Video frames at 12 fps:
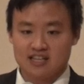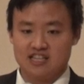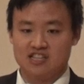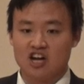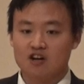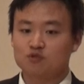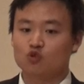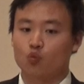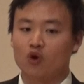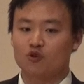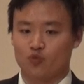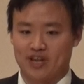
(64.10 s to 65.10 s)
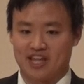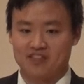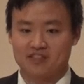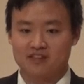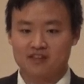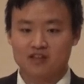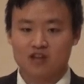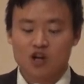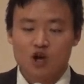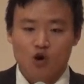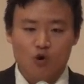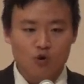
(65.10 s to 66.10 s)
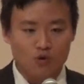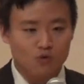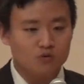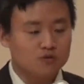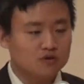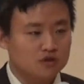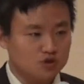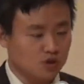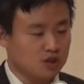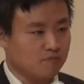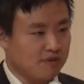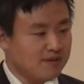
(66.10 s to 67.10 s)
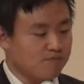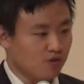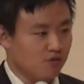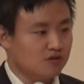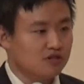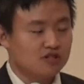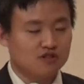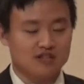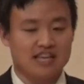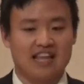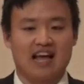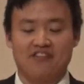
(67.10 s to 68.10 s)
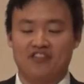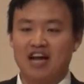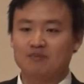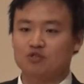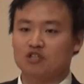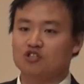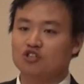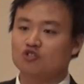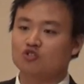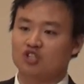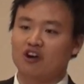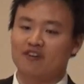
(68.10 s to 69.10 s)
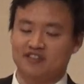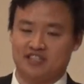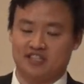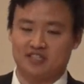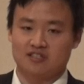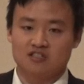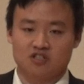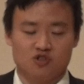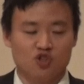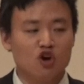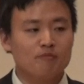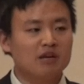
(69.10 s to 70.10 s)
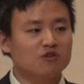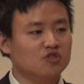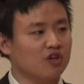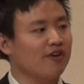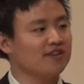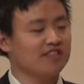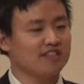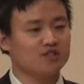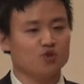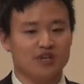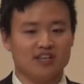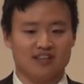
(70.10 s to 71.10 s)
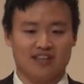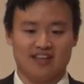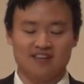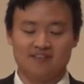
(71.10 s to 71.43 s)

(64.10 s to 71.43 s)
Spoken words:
enough to work with, or those people who can adapt to new surroundings, the novel surroundings people.